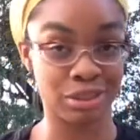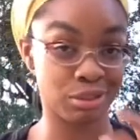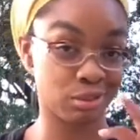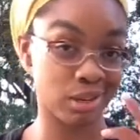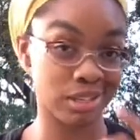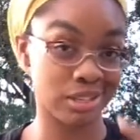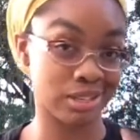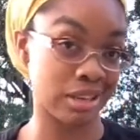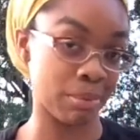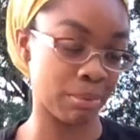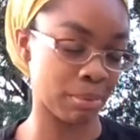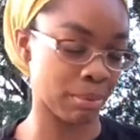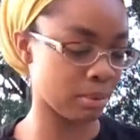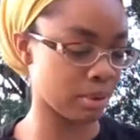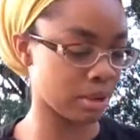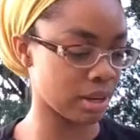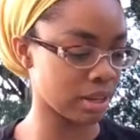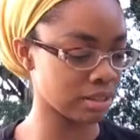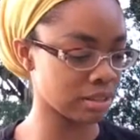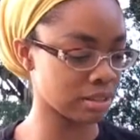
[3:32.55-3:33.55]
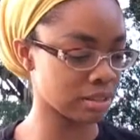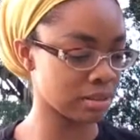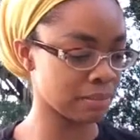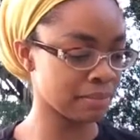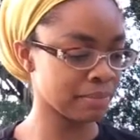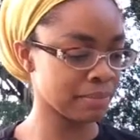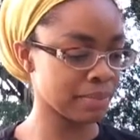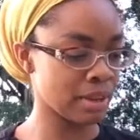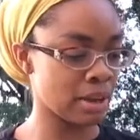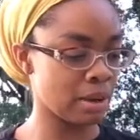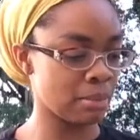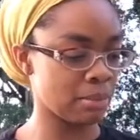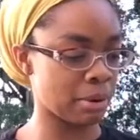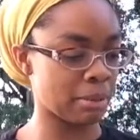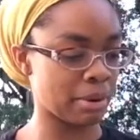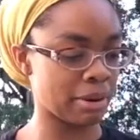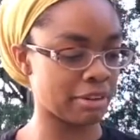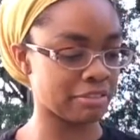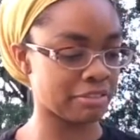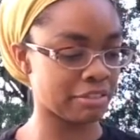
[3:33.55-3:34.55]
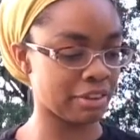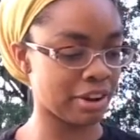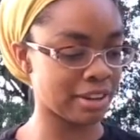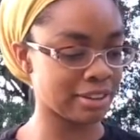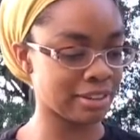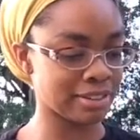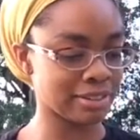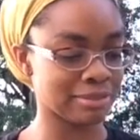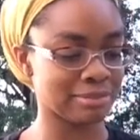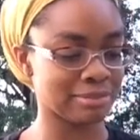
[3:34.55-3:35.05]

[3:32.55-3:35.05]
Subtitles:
3 separate ones, but my best friend,